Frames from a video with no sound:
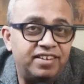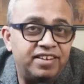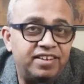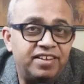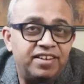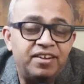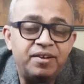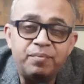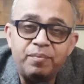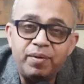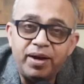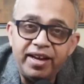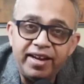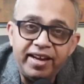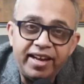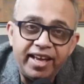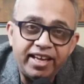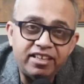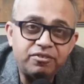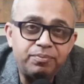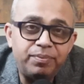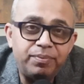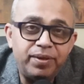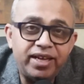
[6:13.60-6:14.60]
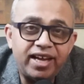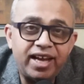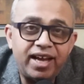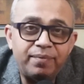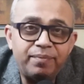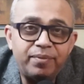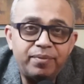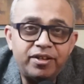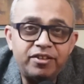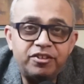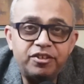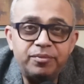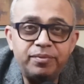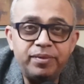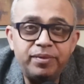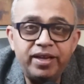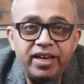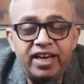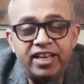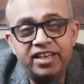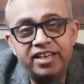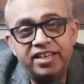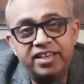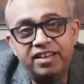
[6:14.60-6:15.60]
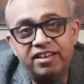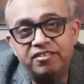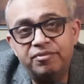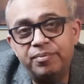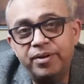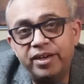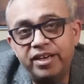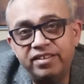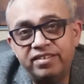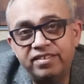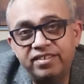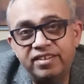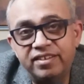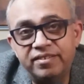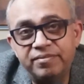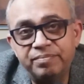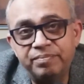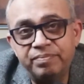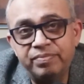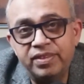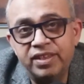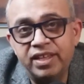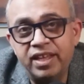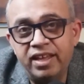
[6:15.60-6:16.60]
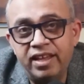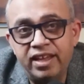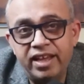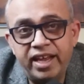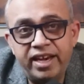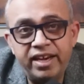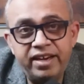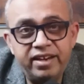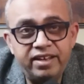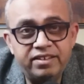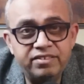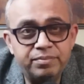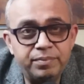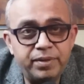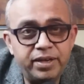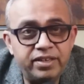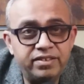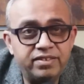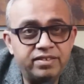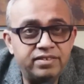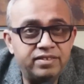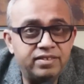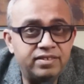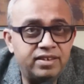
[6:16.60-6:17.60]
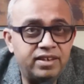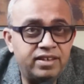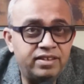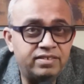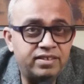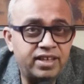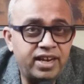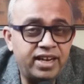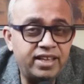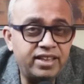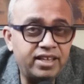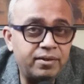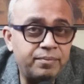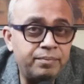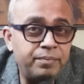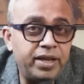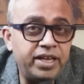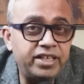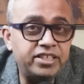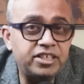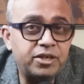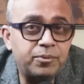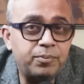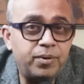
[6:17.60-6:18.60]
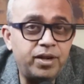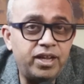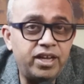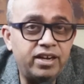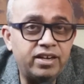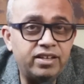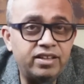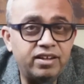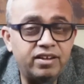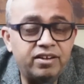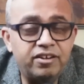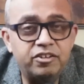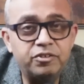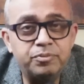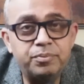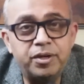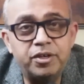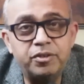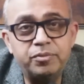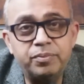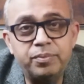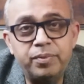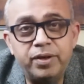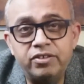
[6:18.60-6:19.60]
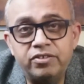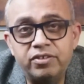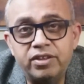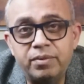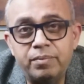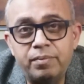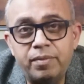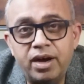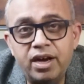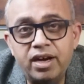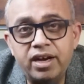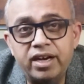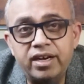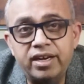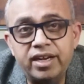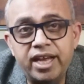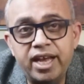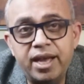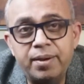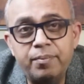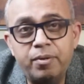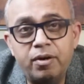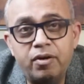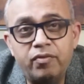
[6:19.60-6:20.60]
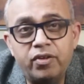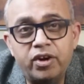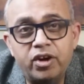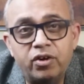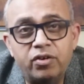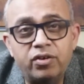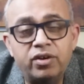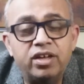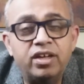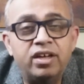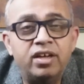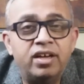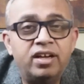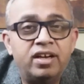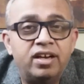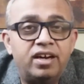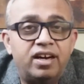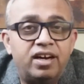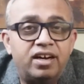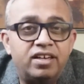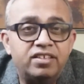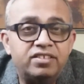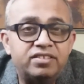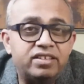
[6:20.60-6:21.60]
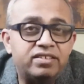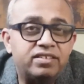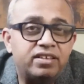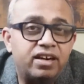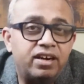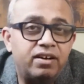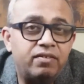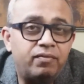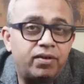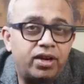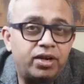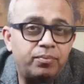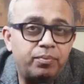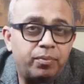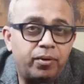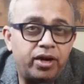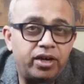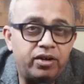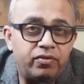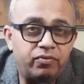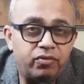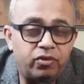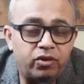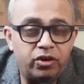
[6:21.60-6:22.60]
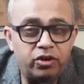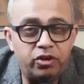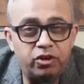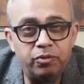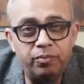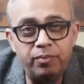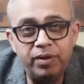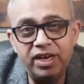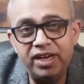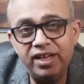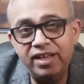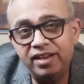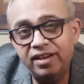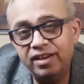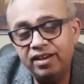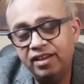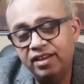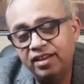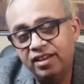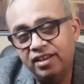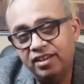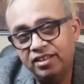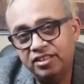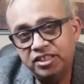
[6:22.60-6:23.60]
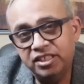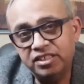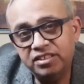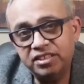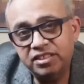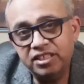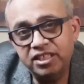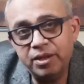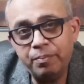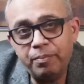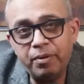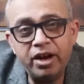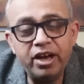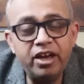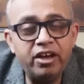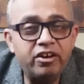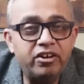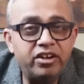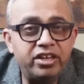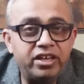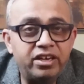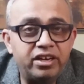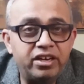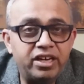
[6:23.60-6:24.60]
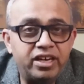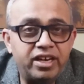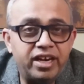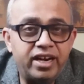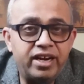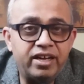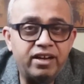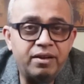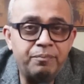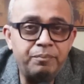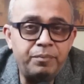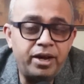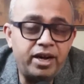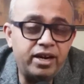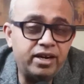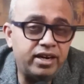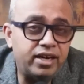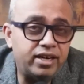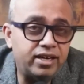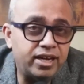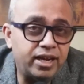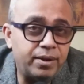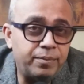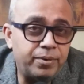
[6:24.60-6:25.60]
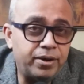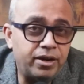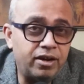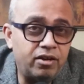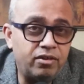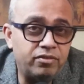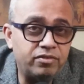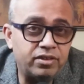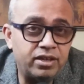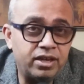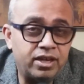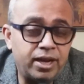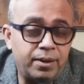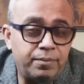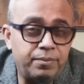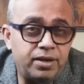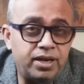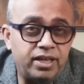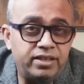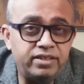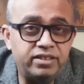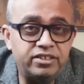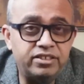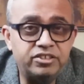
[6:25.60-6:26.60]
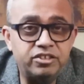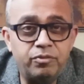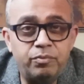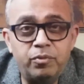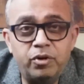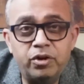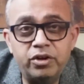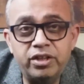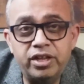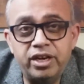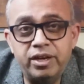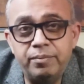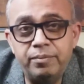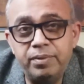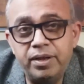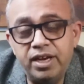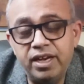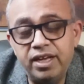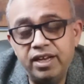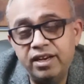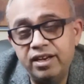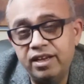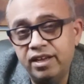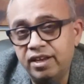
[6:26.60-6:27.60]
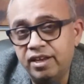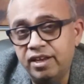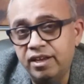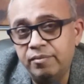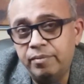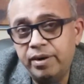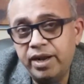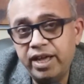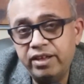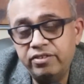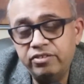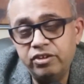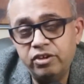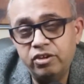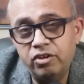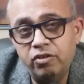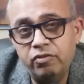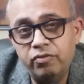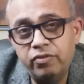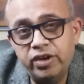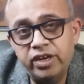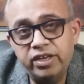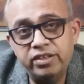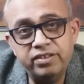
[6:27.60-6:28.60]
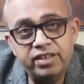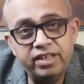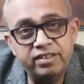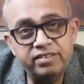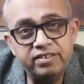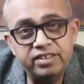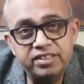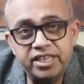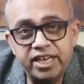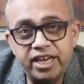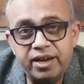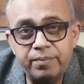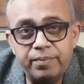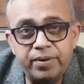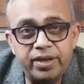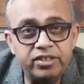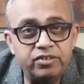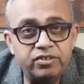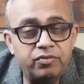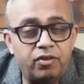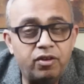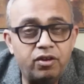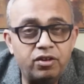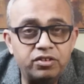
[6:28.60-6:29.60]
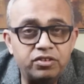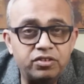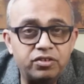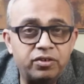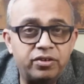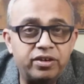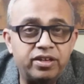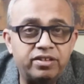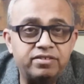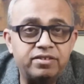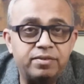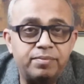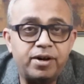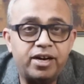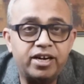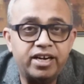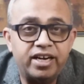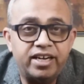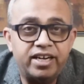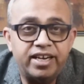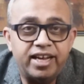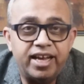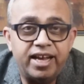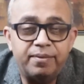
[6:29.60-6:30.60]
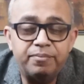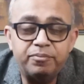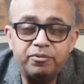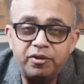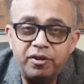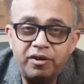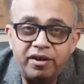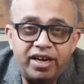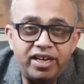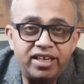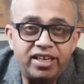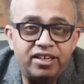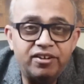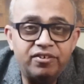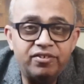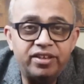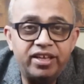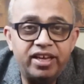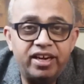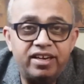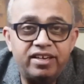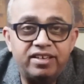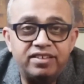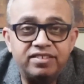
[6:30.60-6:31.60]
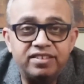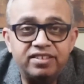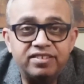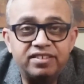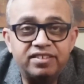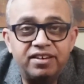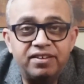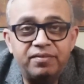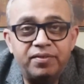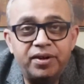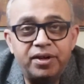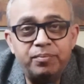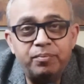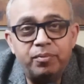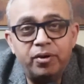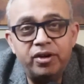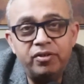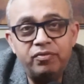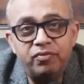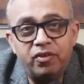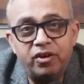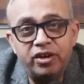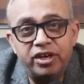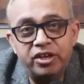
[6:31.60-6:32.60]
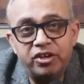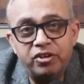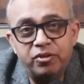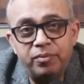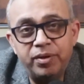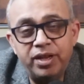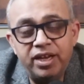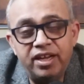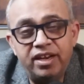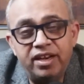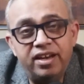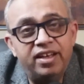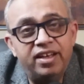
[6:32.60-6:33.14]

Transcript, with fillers: My next pick happens to be Editas Medicine. Editas Medicine is another major player in the CRISPR space, with a market cap of around $601.42 million. Just in the prior year, it had a market capitalization of more than $1 billion. But as you know, friends, as the share price falls, so does the market cap. So right now, they're at $601.42 million